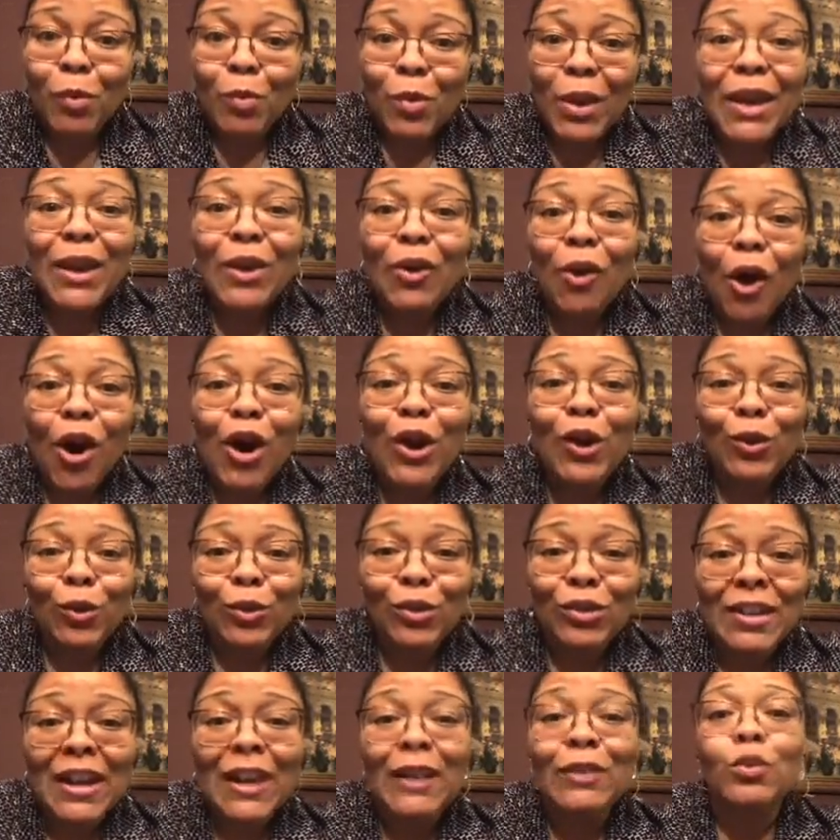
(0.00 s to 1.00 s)
we can order
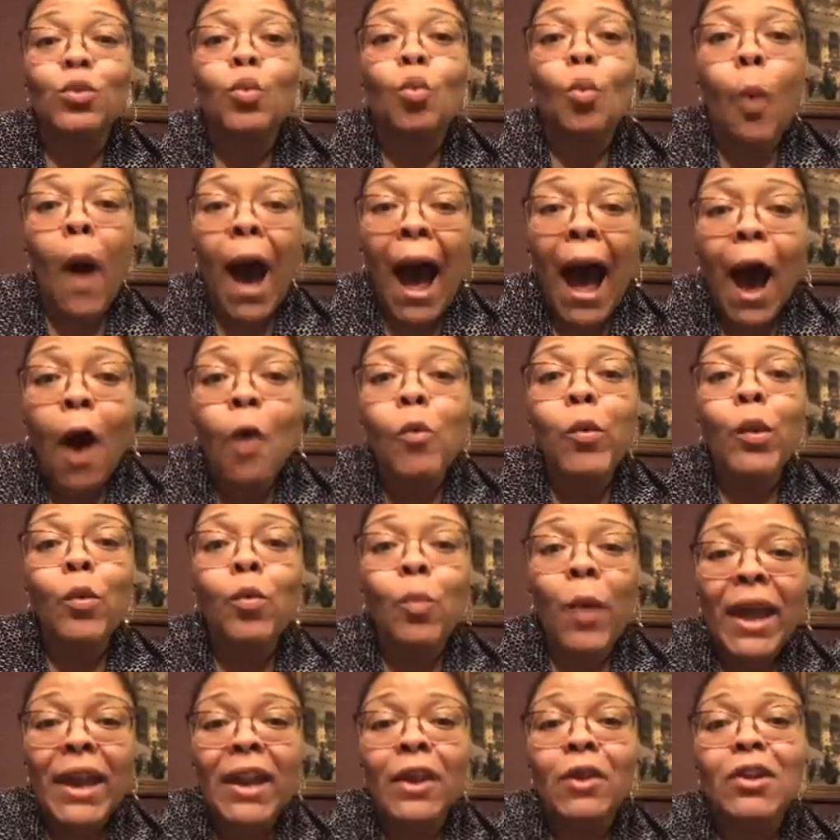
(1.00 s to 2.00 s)
those things while we're
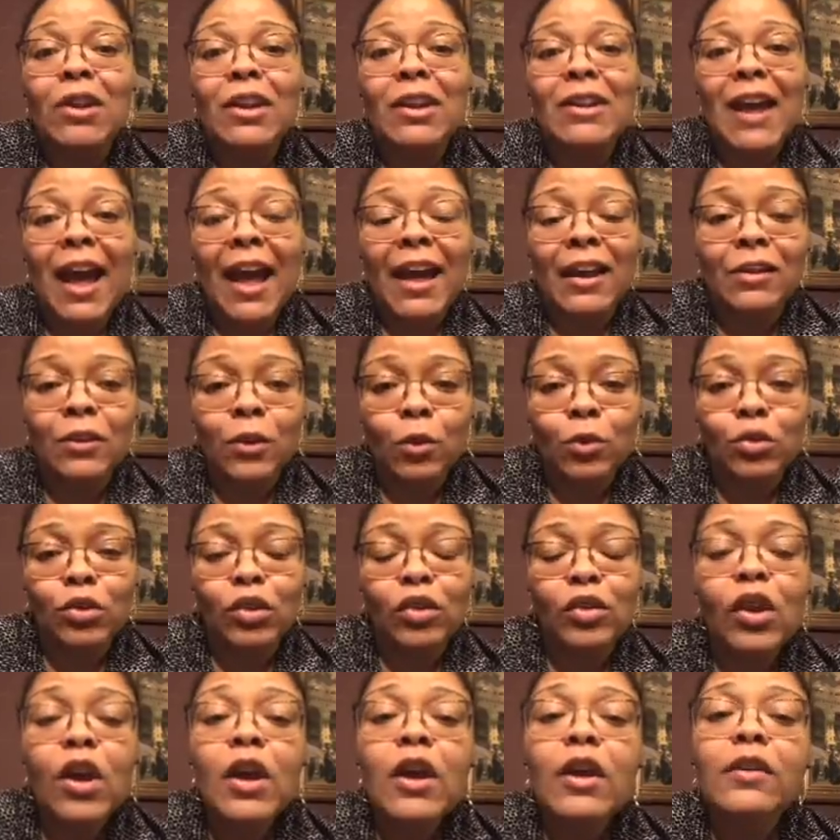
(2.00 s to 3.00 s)
waiting on the
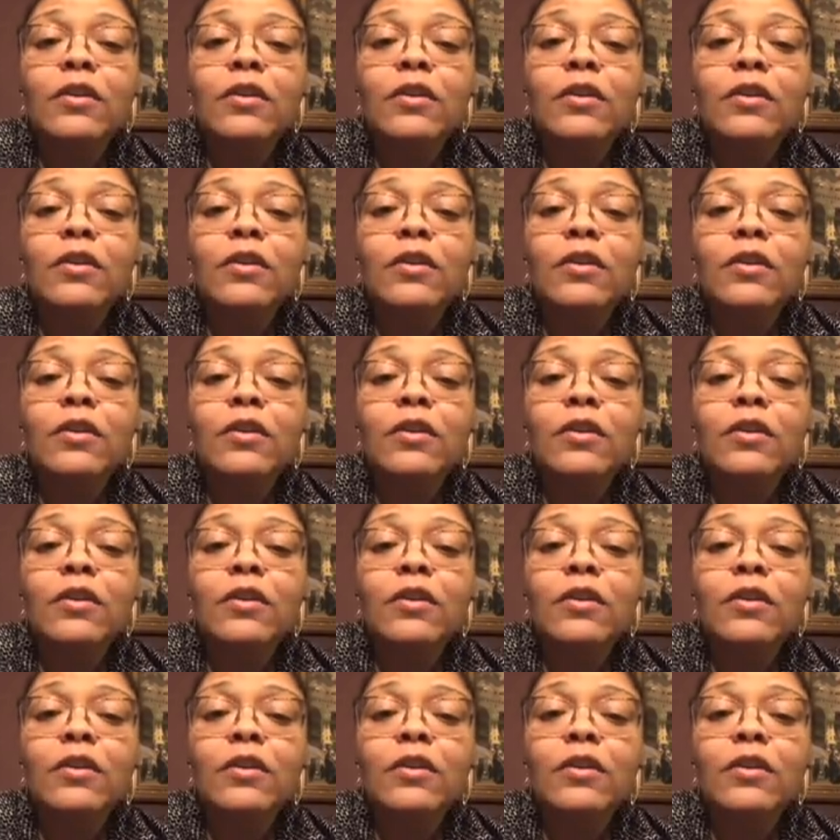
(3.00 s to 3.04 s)
diagnosis.